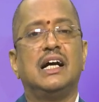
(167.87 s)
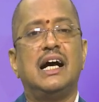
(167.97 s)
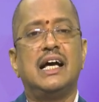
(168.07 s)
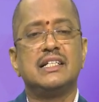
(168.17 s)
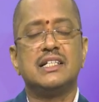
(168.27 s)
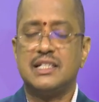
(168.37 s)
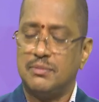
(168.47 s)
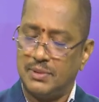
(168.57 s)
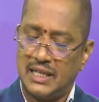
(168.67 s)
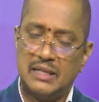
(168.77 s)
and
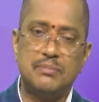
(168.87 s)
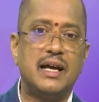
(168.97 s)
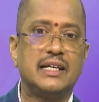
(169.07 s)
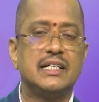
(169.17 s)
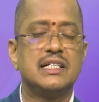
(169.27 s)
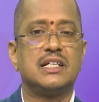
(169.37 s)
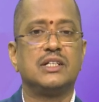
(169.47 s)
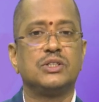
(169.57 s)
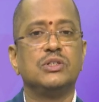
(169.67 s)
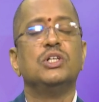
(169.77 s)
temporary magnets,
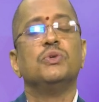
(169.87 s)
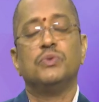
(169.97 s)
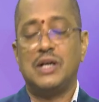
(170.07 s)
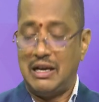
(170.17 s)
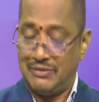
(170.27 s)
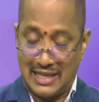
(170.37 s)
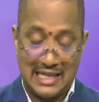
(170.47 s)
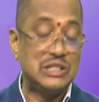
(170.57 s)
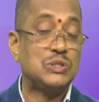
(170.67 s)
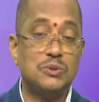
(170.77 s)
and we have
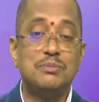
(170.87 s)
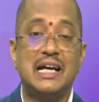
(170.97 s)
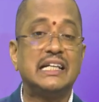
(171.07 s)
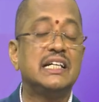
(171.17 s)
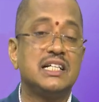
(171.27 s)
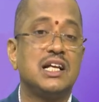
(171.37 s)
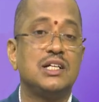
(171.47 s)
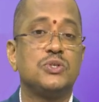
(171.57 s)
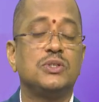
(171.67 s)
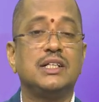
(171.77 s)
electromagnets
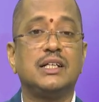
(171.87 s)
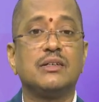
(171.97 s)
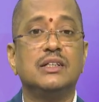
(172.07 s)
also there.